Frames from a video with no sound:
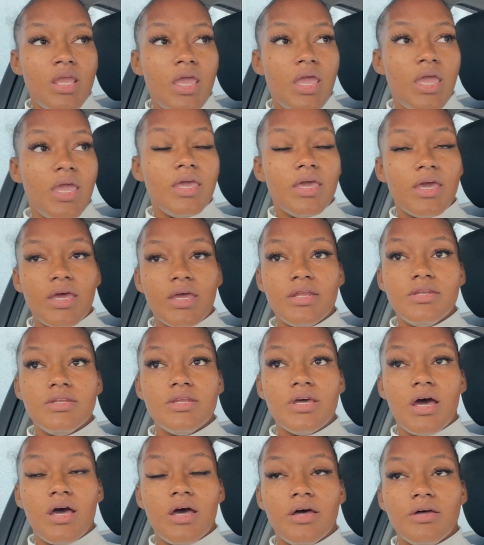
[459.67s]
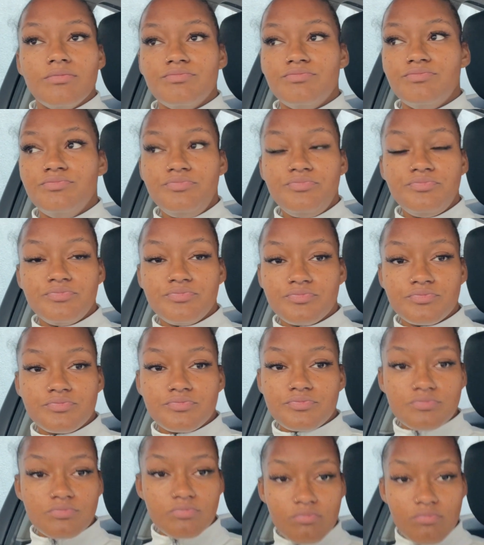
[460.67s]
and um,
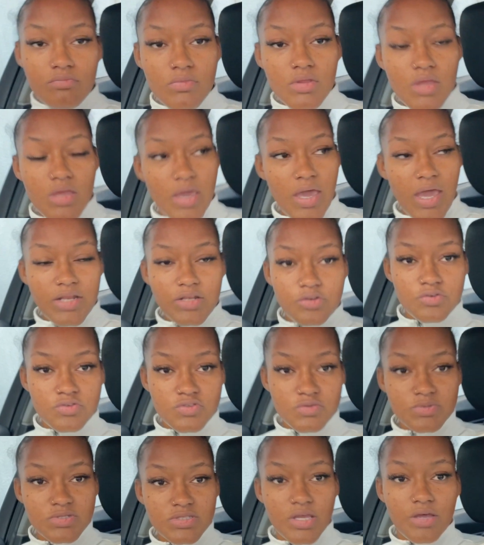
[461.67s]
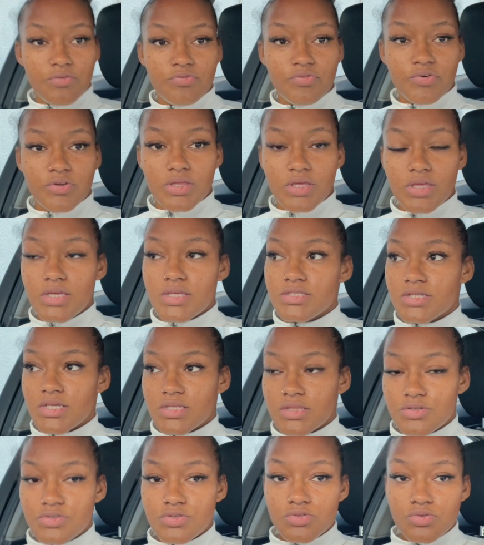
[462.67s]
I had to do some stuff for the kids at
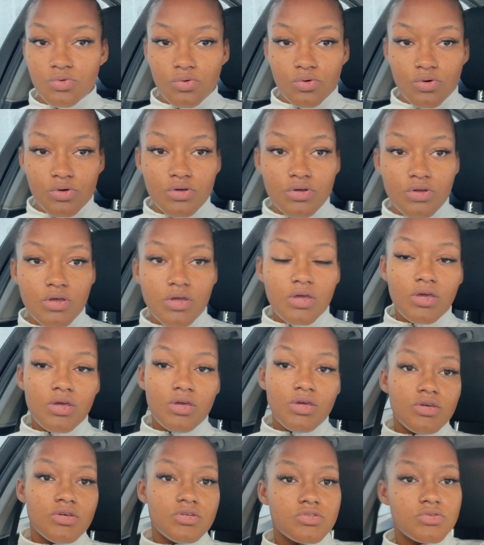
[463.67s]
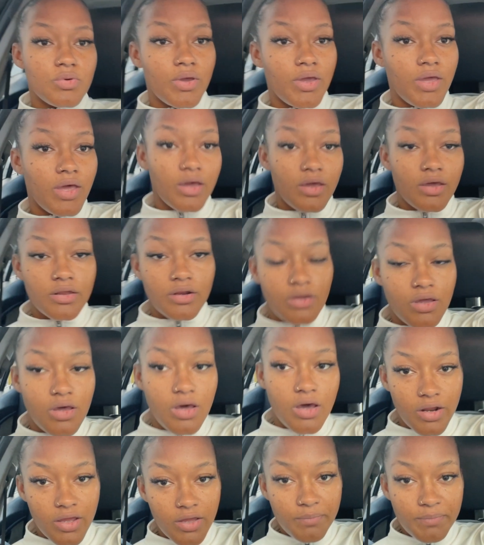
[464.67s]
their school. So I got kind of
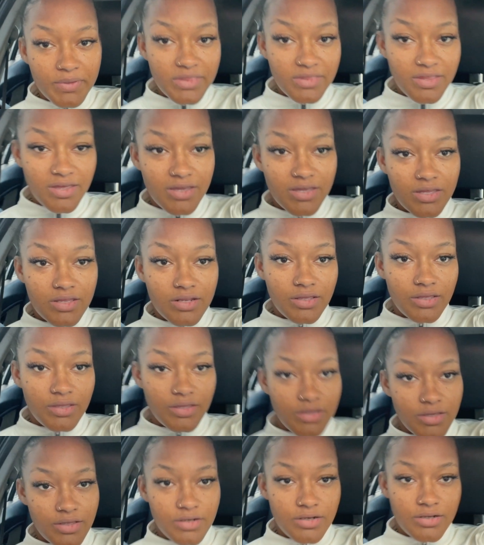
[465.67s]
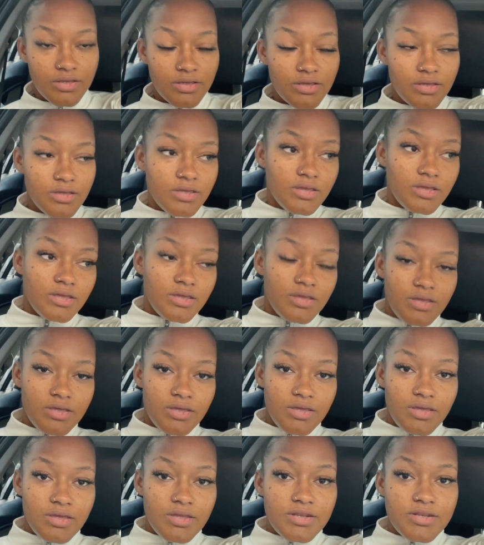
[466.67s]
caught up in that. And
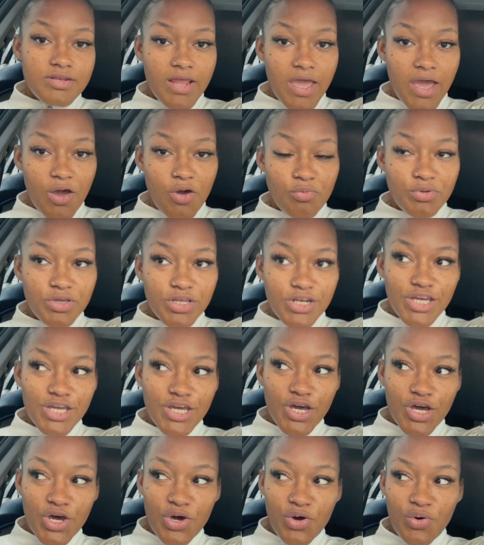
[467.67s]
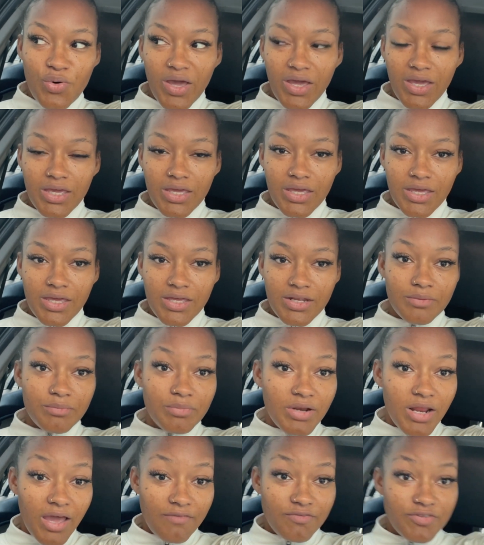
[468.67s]
now I'm gonna go and I'm
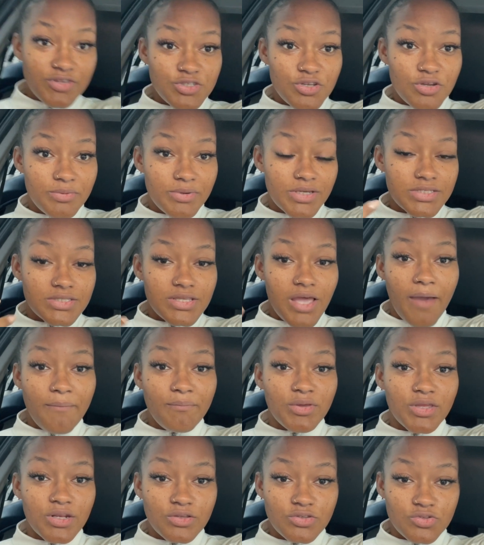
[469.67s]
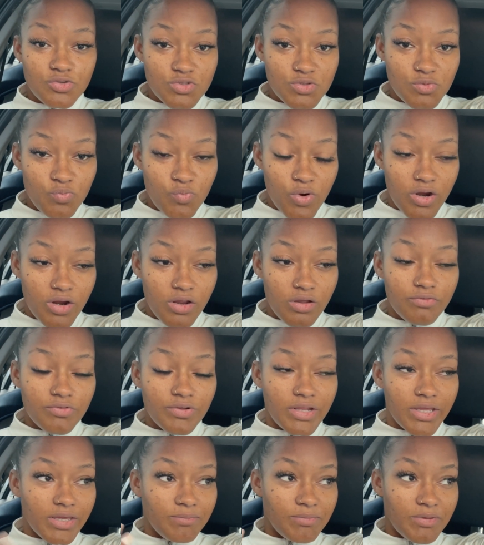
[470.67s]
gonna have the Starbucks. I'm gonna do some work for
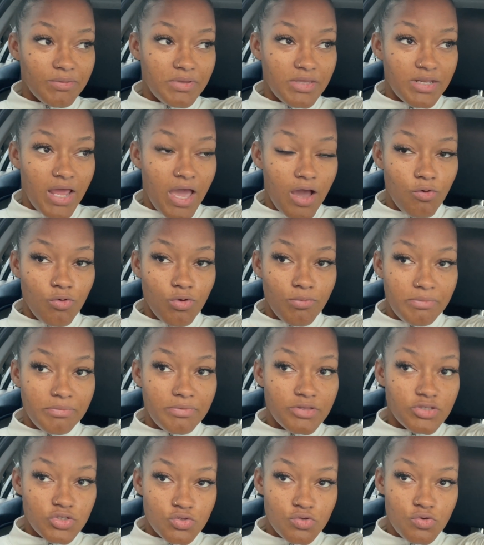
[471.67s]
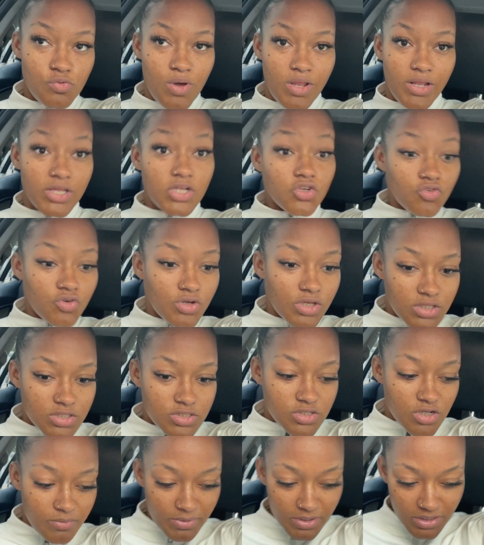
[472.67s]
like maybe an hour, maybe two while I drink the
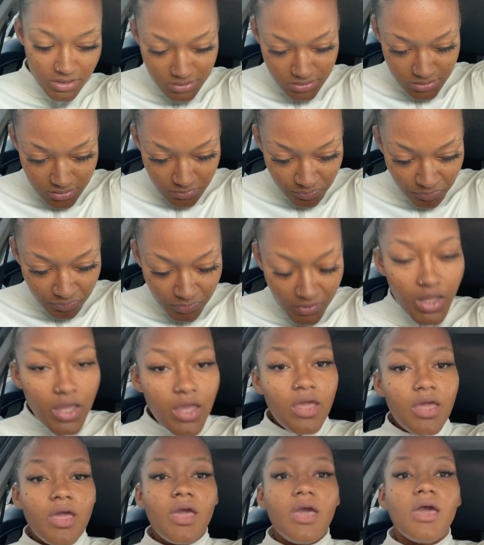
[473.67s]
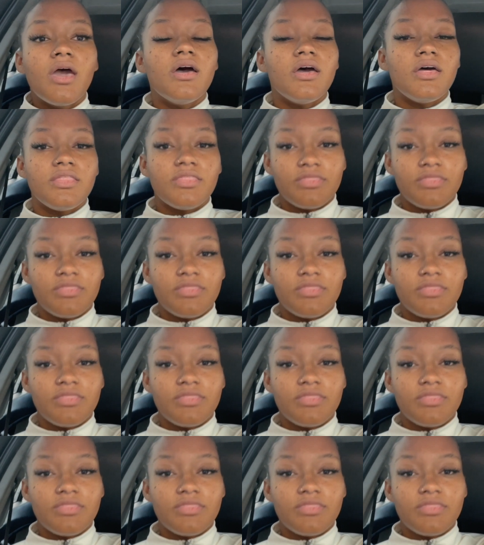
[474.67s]
Starbucks. And